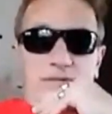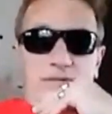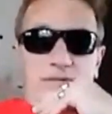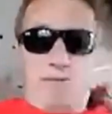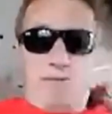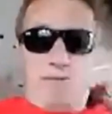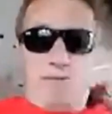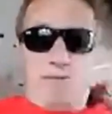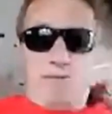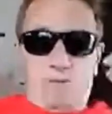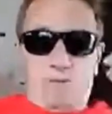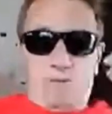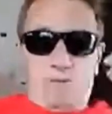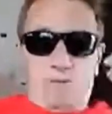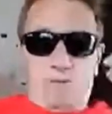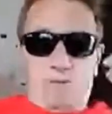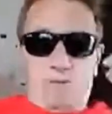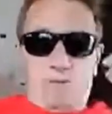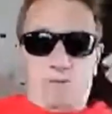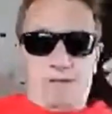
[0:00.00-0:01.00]
and people with
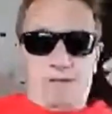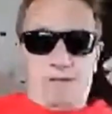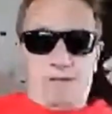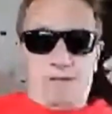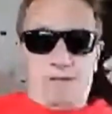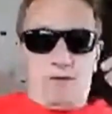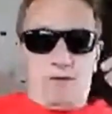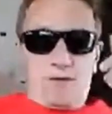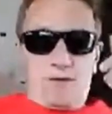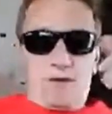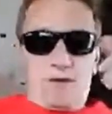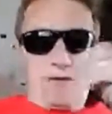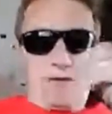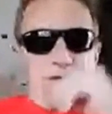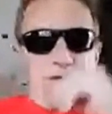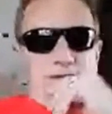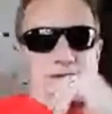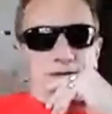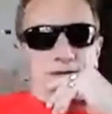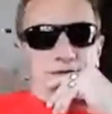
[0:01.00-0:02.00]
money, of
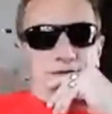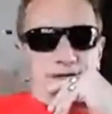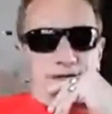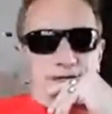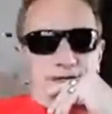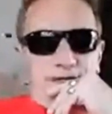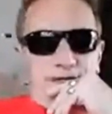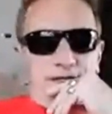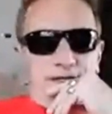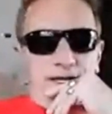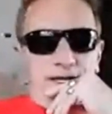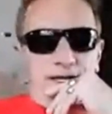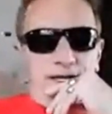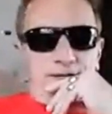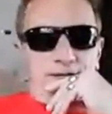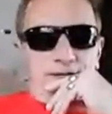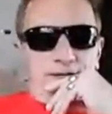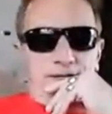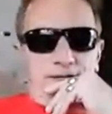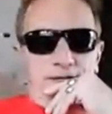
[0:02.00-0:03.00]
course. Let's not forget
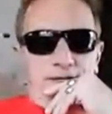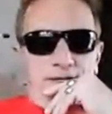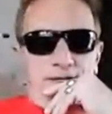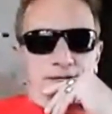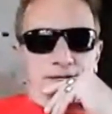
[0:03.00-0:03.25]
that.